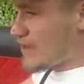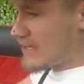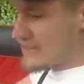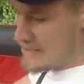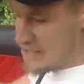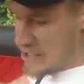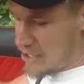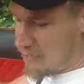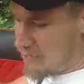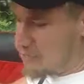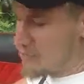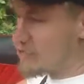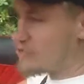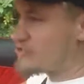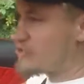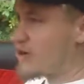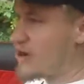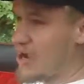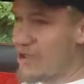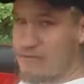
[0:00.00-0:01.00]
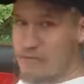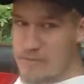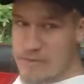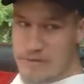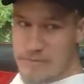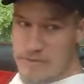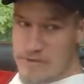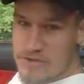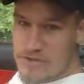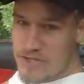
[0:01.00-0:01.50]
let's go for a drive
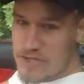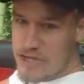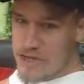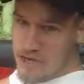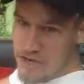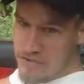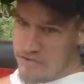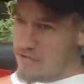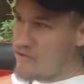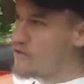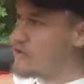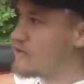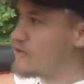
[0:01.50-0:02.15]
with the music off.